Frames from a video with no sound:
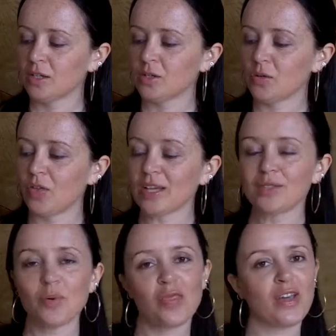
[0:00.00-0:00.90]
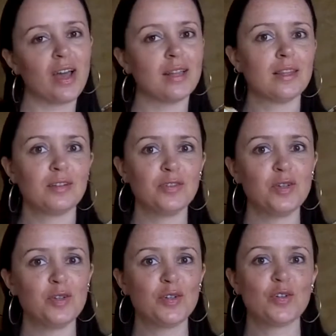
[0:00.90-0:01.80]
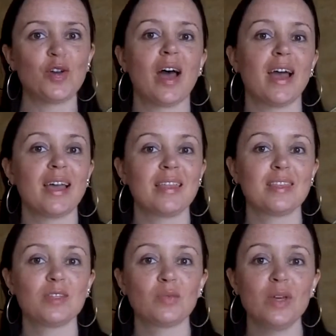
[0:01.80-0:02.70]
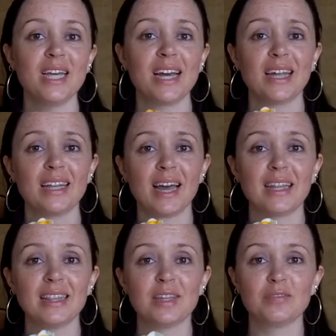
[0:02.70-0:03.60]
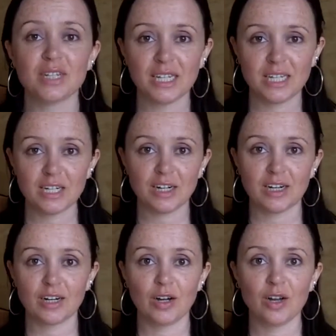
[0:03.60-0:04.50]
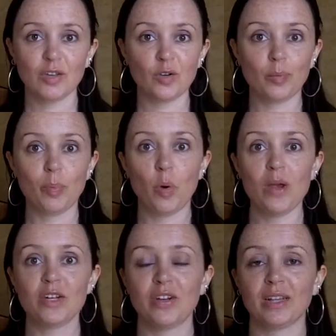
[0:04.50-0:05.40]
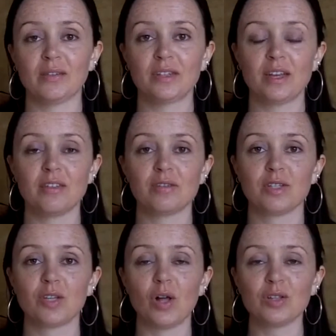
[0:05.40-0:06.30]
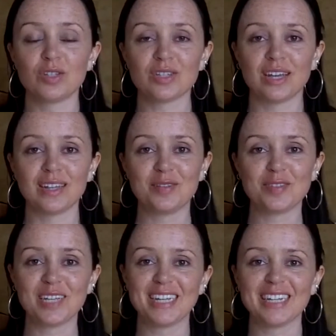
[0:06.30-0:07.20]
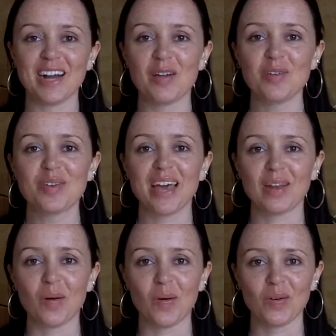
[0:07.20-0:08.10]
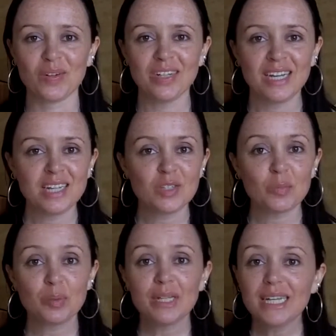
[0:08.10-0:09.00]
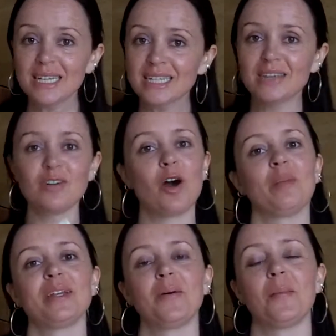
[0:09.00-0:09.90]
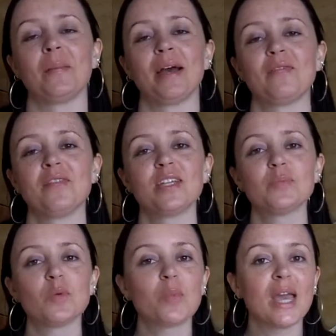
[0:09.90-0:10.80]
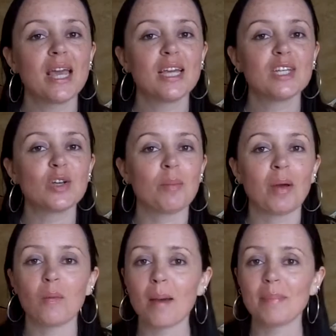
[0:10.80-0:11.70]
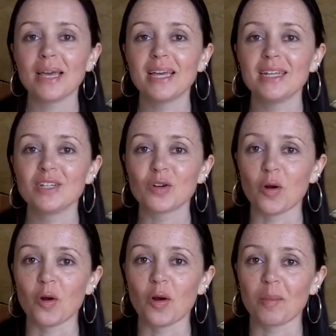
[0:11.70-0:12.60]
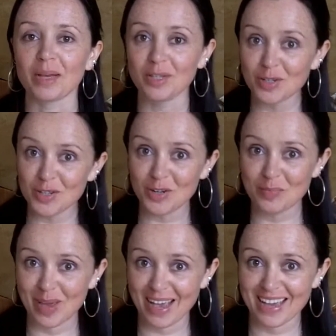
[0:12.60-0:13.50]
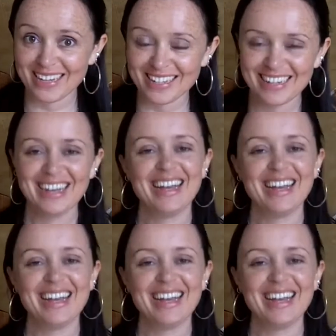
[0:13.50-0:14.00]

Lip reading: So that's one thing I'd love you to try this week, and I'd love to hear your poetry. I'd love to hear the results. I'd love to hear how you get on. So please leave a comment on my Facebook page, on my web page, or on my YouTube page